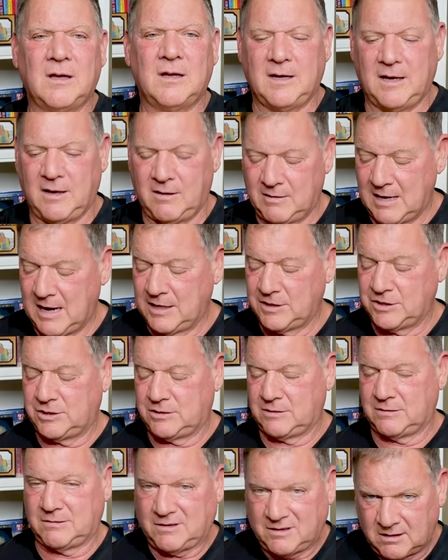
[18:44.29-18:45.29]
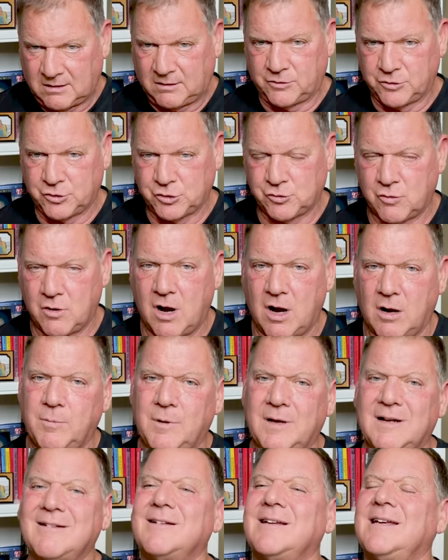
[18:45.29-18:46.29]
You know, not just a little shrug,
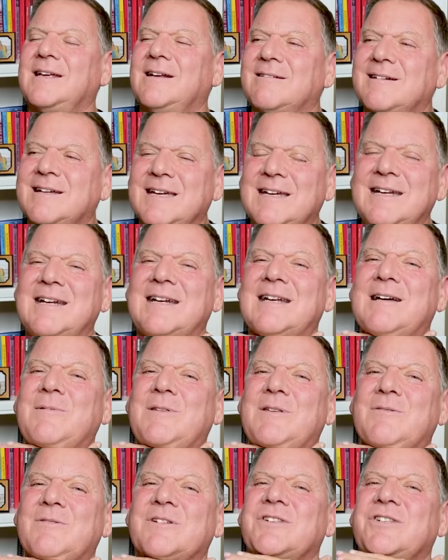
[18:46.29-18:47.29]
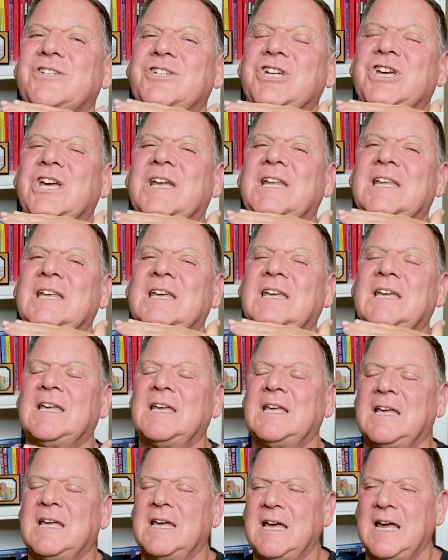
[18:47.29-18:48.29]
but, you know, getting it up to his chin
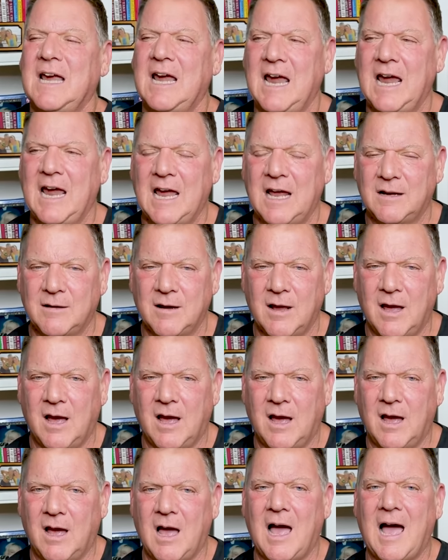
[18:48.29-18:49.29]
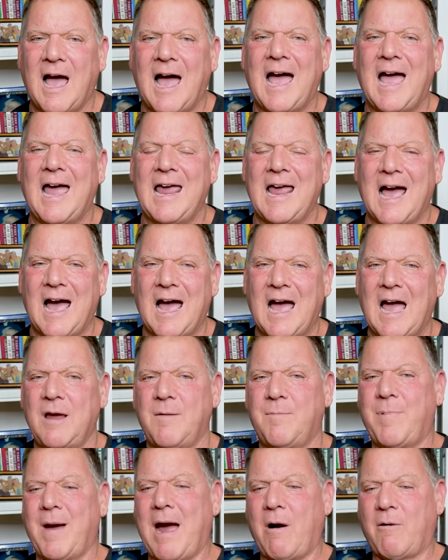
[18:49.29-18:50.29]
and uh, high,
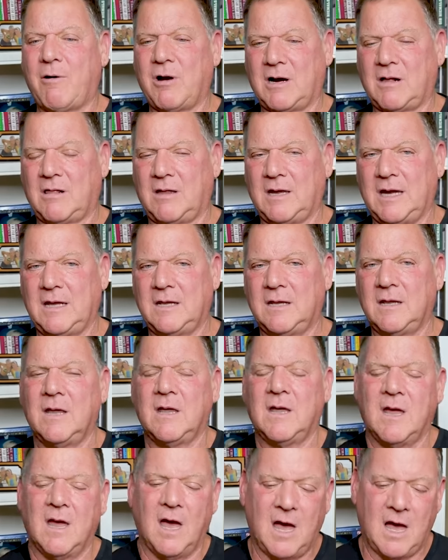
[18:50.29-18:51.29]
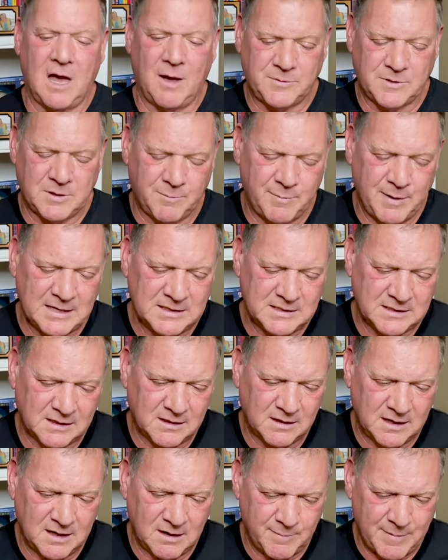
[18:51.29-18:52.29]
high power clean up to
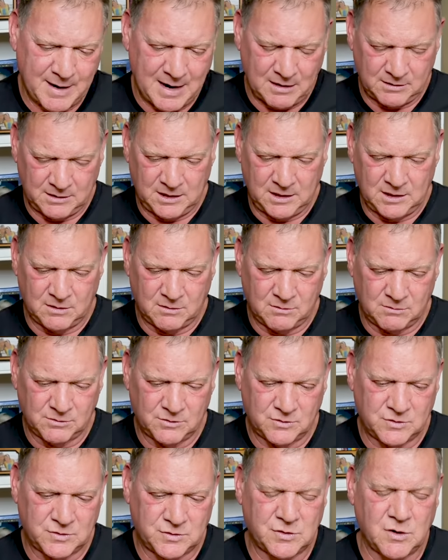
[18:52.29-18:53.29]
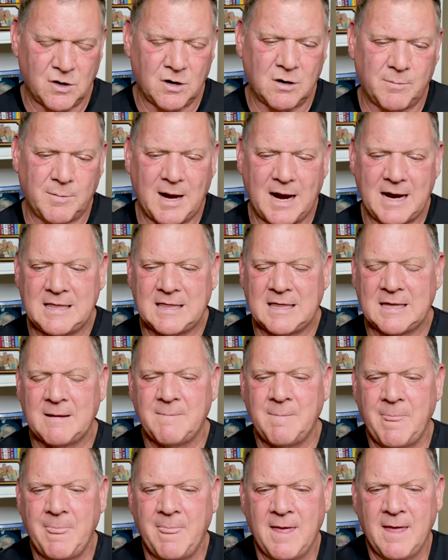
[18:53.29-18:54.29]
basically about, you know, sternum height.
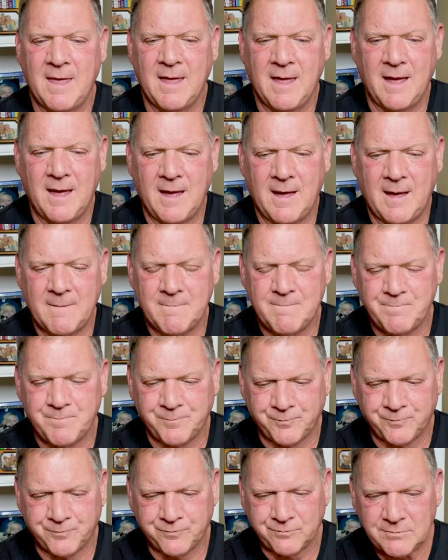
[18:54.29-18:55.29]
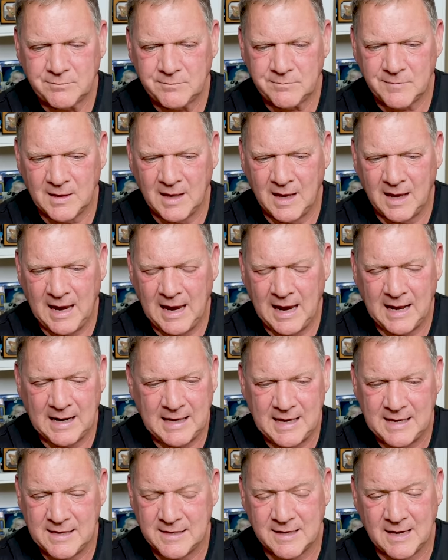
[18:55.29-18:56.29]
Um, and
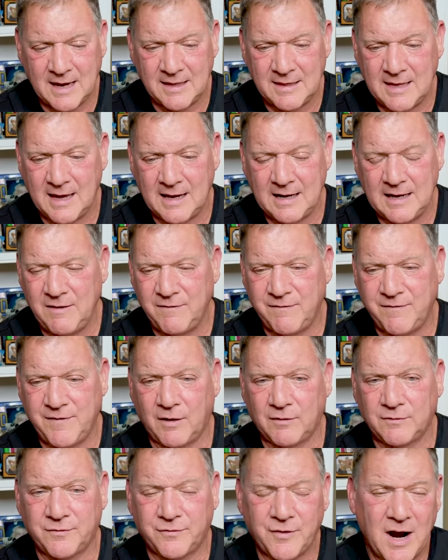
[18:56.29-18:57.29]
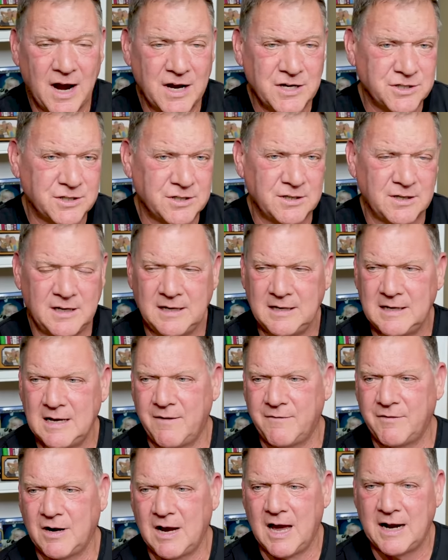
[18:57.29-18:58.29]
he said that he felt fresh. He
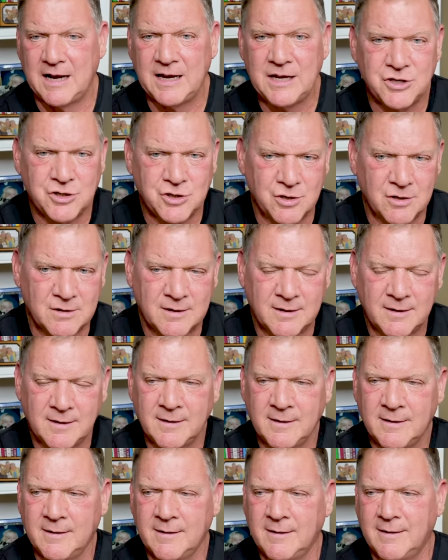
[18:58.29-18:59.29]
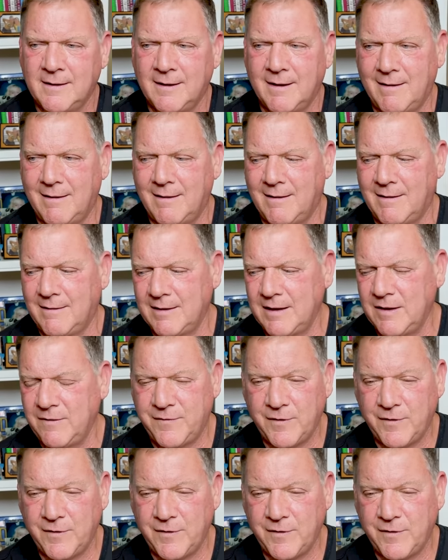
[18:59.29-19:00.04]
never got injured. Uh, he